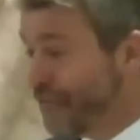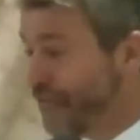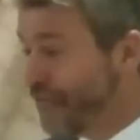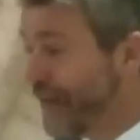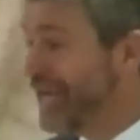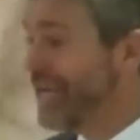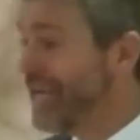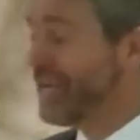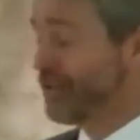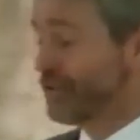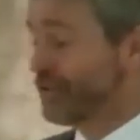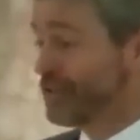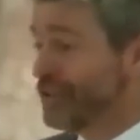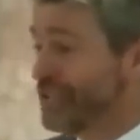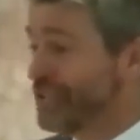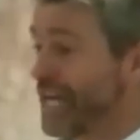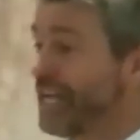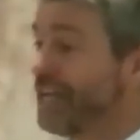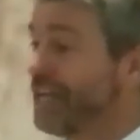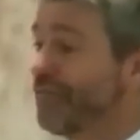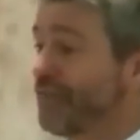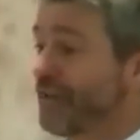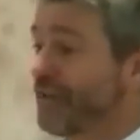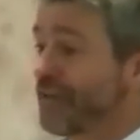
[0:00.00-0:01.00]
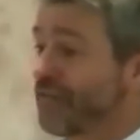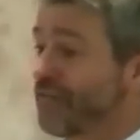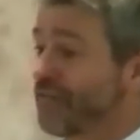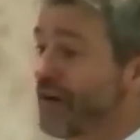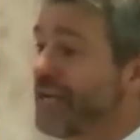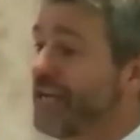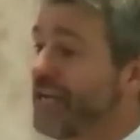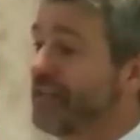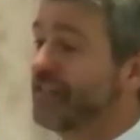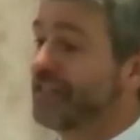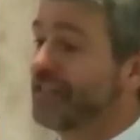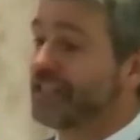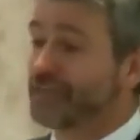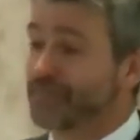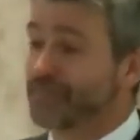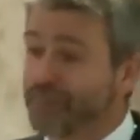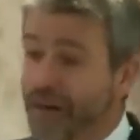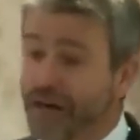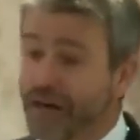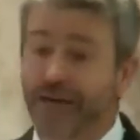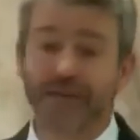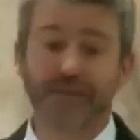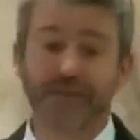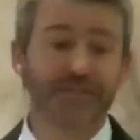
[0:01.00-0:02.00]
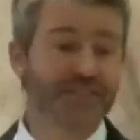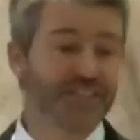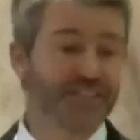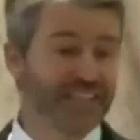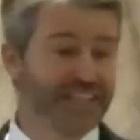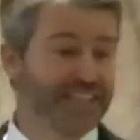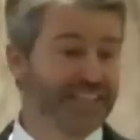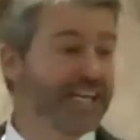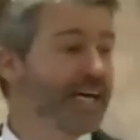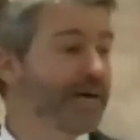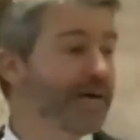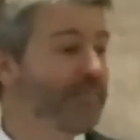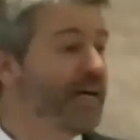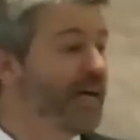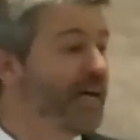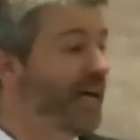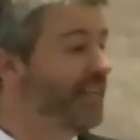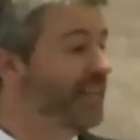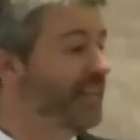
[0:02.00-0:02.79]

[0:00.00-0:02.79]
faith, saving faith is birthed in them,